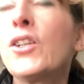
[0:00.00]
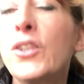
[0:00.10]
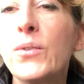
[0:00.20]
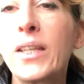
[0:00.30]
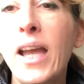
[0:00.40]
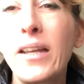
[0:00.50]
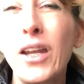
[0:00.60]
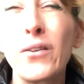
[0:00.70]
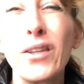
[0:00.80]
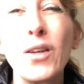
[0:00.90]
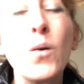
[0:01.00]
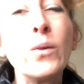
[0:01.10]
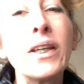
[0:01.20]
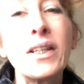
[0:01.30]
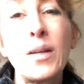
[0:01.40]
use a cat carrier. The
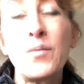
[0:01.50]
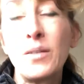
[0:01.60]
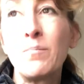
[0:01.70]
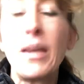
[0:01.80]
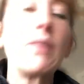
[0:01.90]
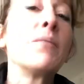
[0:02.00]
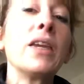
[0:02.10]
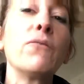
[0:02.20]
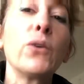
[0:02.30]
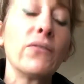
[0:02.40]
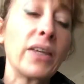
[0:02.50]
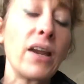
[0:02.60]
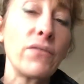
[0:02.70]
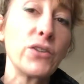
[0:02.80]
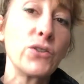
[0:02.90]
only exception might be if you have a
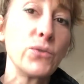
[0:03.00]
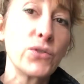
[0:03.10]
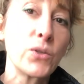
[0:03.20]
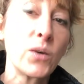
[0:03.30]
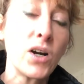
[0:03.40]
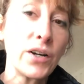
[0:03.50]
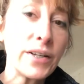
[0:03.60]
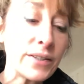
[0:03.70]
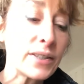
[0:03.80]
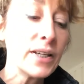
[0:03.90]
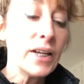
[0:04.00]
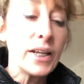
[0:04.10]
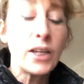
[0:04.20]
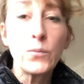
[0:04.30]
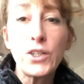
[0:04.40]
cat that's used to a harness,
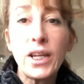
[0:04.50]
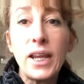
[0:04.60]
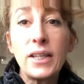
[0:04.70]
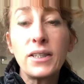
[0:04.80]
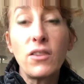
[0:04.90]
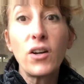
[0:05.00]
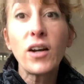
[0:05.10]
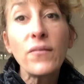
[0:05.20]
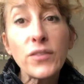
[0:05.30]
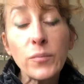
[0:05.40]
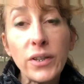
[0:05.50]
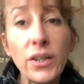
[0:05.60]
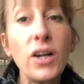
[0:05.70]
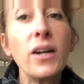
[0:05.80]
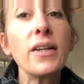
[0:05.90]
in which case they're comfortable in
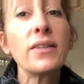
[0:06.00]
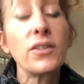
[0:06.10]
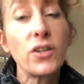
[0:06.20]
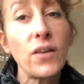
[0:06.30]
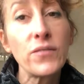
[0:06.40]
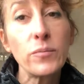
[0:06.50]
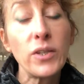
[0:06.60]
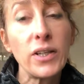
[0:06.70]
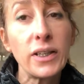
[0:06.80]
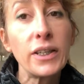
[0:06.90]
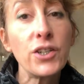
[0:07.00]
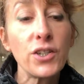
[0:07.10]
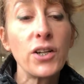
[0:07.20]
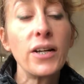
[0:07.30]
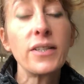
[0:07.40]
the harness and they're comfortable on a leash
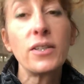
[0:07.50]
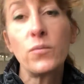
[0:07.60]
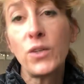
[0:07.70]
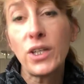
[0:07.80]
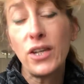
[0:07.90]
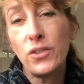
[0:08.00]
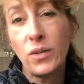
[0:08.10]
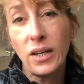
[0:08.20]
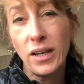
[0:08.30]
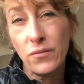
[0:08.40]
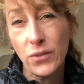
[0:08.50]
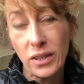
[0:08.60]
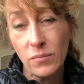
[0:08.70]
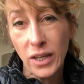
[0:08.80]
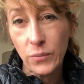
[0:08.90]
and harness, in which case you can kind of treat
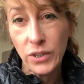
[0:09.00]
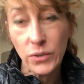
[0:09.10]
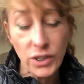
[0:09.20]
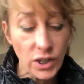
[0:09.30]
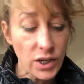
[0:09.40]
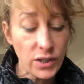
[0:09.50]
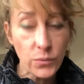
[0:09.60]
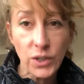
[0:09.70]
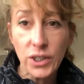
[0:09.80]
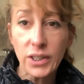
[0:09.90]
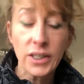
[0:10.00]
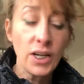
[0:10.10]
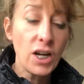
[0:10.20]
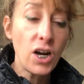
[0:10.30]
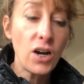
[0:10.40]
them like we do the dogs, which is
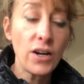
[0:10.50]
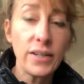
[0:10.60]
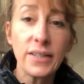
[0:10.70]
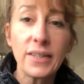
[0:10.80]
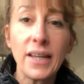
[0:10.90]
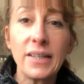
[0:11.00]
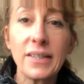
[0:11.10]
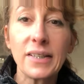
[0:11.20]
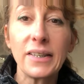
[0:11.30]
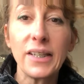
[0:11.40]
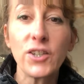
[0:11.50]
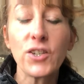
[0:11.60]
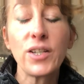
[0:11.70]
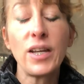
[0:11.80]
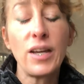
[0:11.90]
a harness and a leash.